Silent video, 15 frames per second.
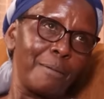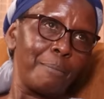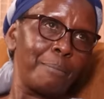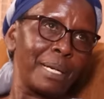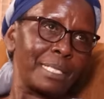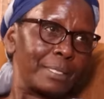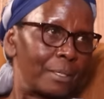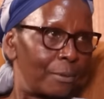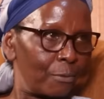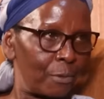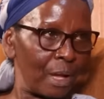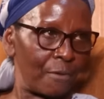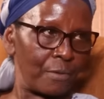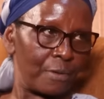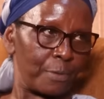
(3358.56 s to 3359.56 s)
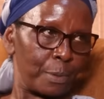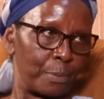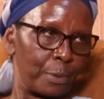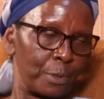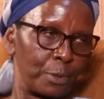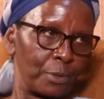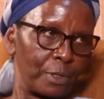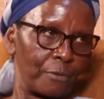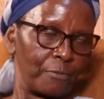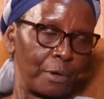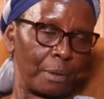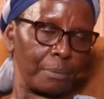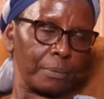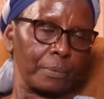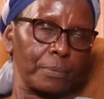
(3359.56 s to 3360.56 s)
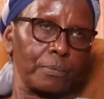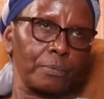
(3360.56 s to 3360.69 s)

But we have everybody on the farm.